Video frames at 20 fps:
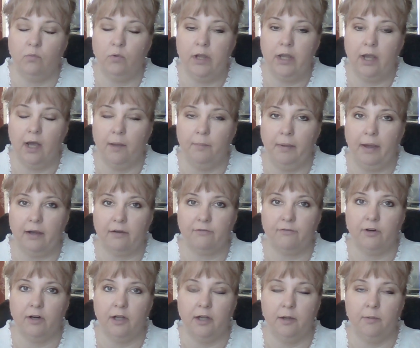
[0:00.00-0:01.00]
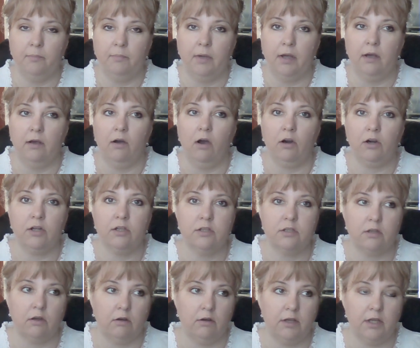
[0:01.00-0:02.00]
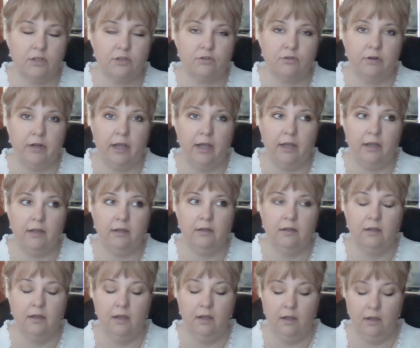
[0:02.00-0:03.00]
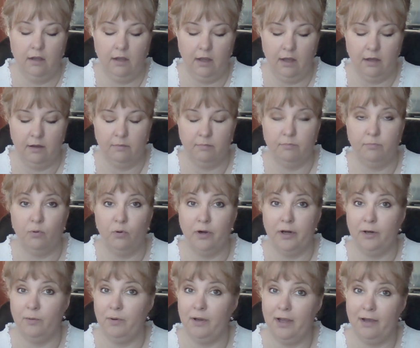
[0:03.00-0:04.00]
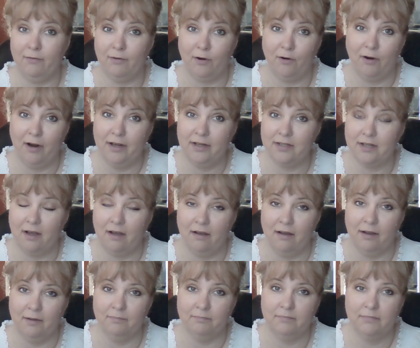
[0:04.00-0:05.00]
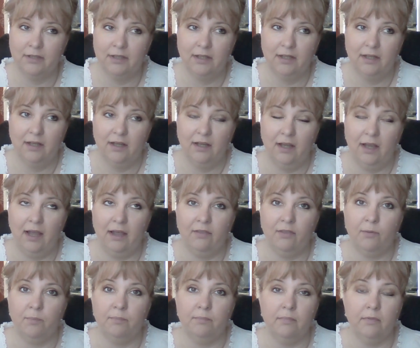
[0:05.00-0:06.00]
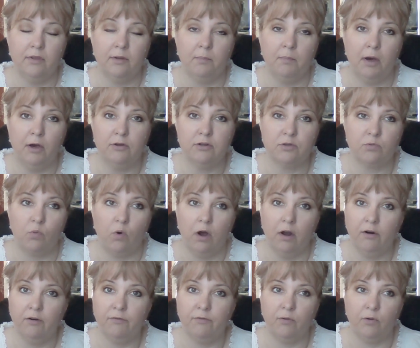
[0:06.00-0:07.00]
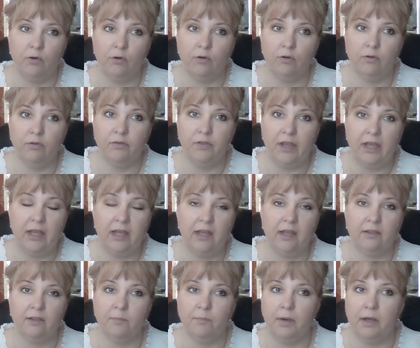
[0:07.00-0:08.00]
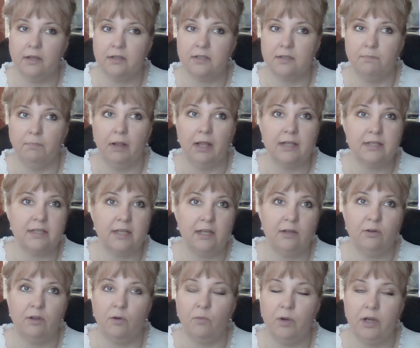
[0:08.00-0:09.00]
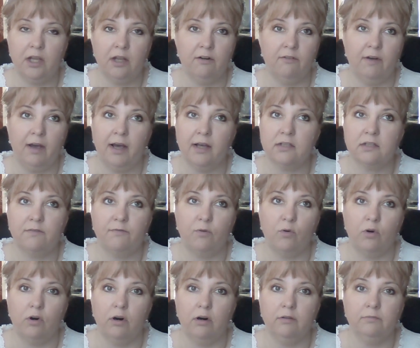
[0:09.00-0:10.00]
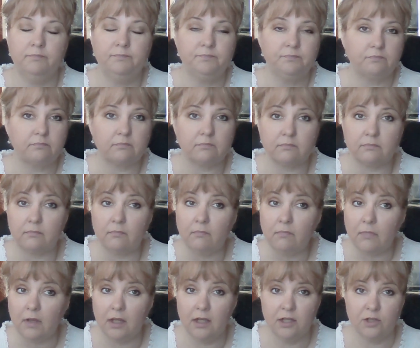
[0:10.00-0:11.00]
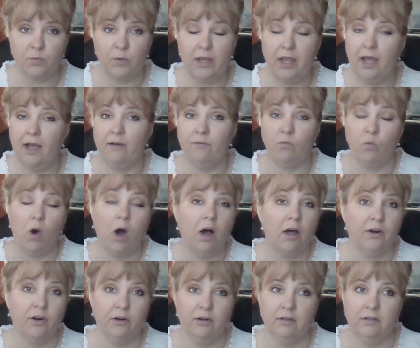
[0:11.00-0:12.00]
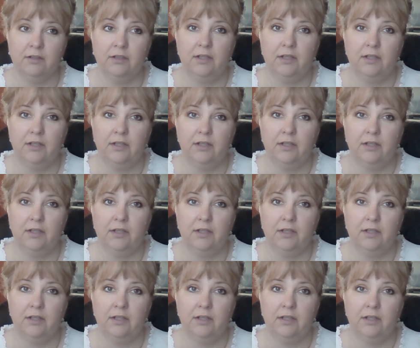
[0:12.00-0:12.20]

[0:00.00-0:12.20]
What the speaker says: We got back from Arkansas yesterday. Boy, did we have a great time. And the most wonderful thing, the best blessing that we could have asked for is we have water.